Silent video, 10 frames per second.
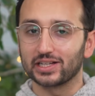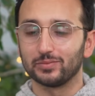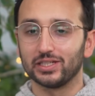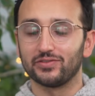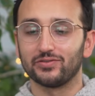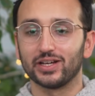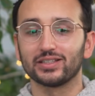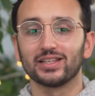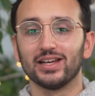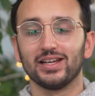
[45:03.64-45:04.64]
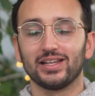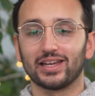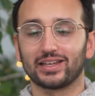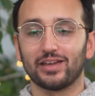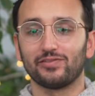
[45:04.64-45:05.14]
actionable life advice.
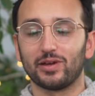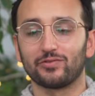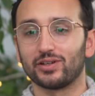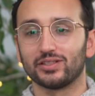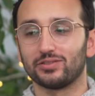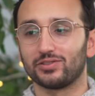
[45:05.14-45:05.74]
Like if Ben Francis